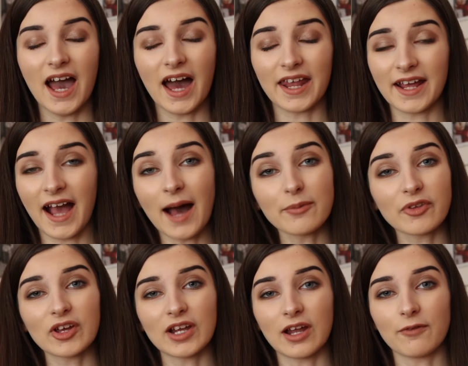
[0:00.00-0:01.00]
and I
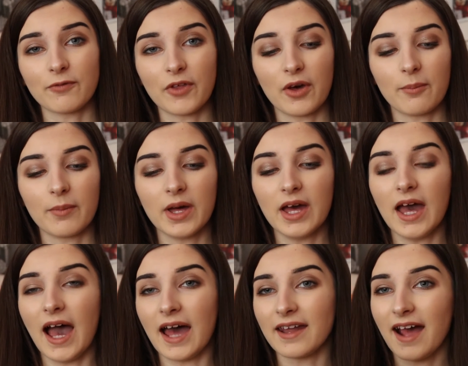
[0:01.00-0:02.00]
absolutely love them,
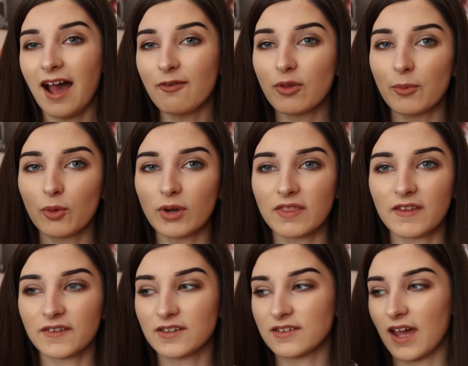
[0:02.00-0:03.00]
and I have them all in
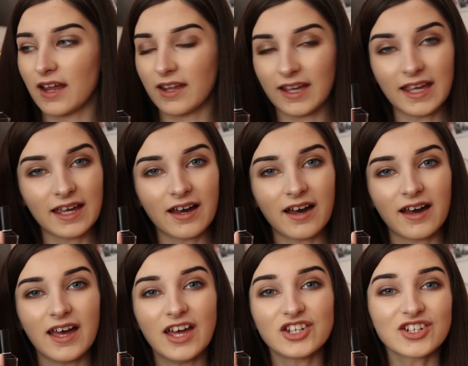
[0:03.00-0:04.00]
this container here,
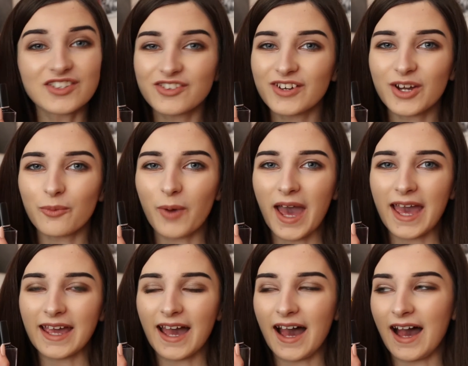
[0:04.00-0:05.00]
jittering
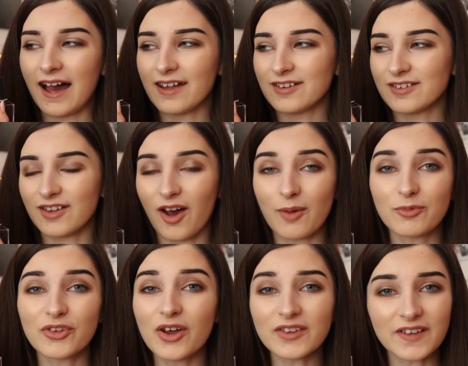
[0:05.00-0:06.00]
away, and I'm
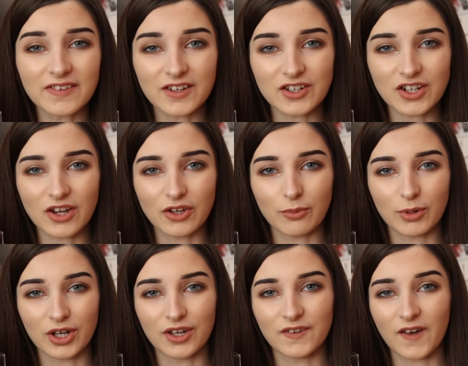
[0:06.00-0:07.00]
so excited to show you
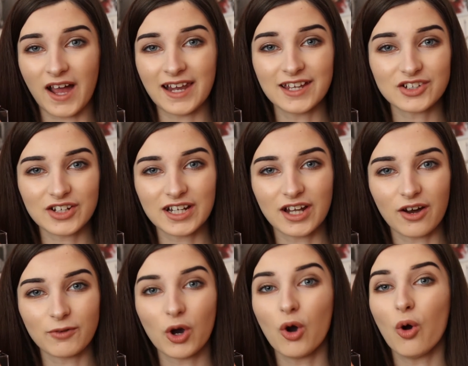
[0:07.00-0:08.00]
because I literally
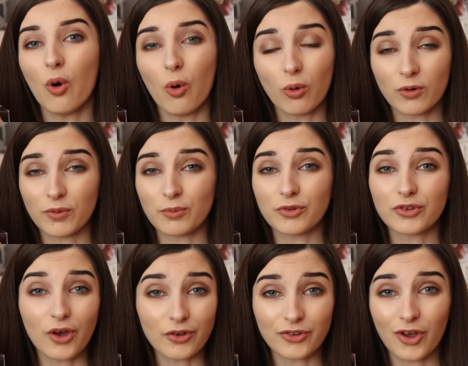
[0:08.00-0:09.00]
love all of them
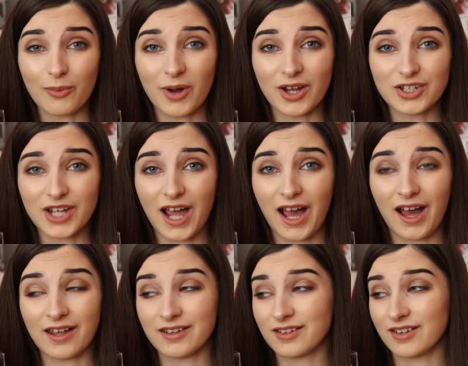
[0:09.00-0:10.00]
so much,
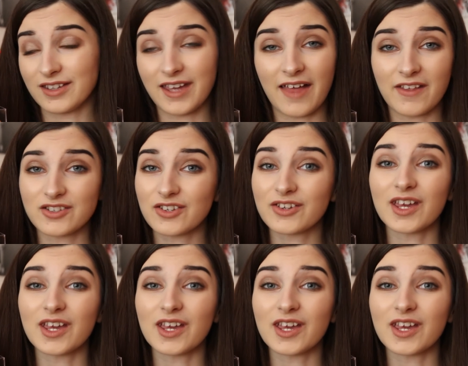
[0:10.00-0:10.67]
and yeah, they're just